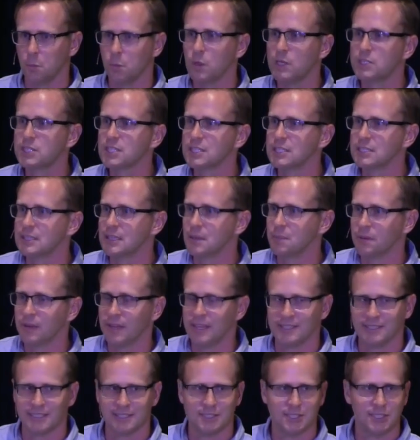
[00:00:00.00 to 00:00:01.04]
Which is the
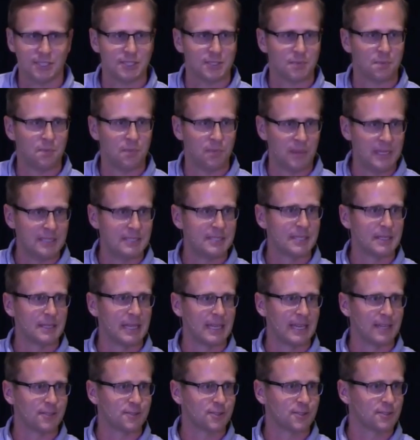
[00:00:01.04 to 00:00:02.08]
place? And Jesus basically
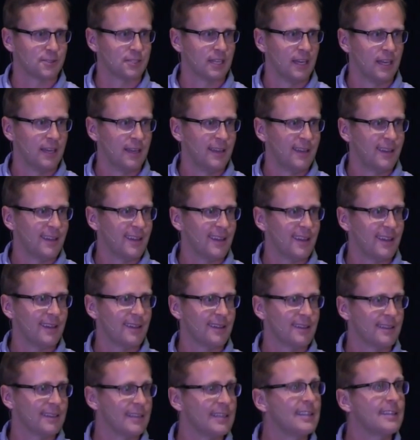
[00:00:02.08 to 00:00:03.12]
answers,
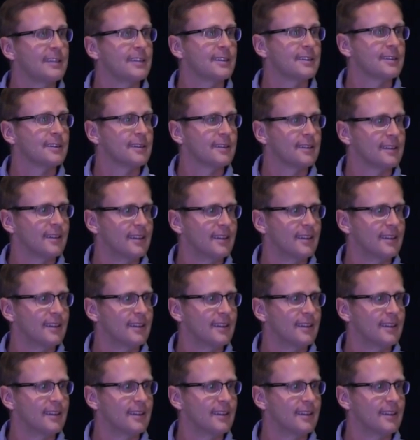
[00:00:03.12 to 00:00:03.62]
neither.